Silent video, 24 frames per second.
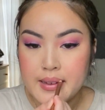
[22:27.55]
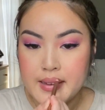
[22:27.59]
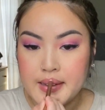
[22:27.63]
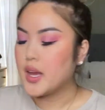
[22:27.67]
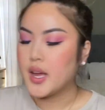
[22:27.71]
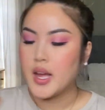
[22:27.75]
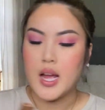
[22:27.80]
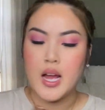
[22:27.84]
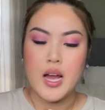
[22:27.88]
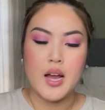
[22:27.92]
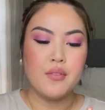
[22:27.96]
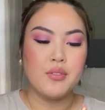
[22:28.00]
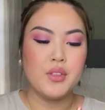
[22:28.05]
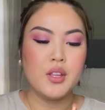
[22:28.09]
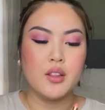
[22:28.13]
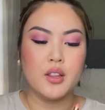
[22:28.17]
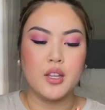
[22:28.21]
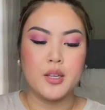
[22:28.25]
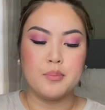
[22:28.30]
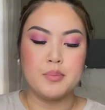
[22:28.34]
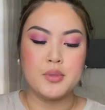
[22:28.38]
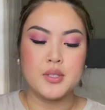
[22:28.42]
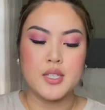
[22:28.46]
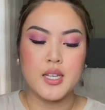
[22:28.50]
I have the
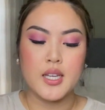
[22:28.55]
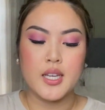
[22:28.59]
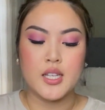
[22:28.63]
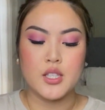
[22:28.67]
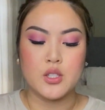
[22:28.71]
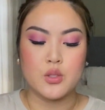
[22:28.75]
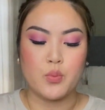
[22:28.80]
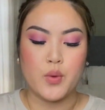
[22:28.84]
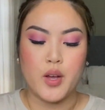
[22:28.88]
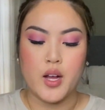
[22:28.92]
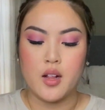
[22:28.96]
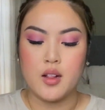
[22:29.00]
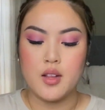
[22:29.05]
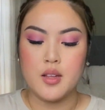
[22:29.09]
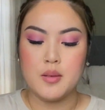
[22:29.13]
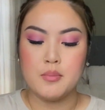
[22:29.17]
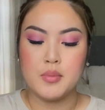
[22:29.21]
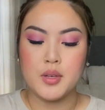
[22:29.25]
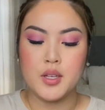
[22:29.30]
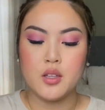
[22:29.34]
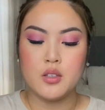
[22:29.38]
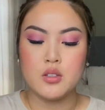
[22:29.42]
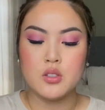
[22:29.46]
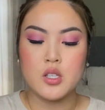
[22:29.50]
lipstick as well in
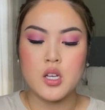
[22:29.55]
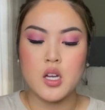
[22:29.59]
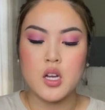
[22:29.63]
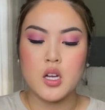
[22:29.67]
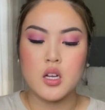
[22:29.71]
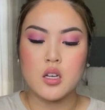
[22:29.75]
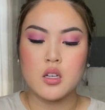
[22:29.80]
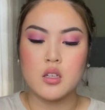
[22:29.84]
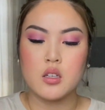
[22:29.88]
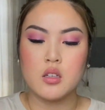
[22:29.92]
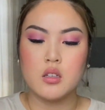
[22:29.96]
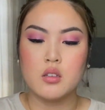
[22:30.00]
Pillow Talk.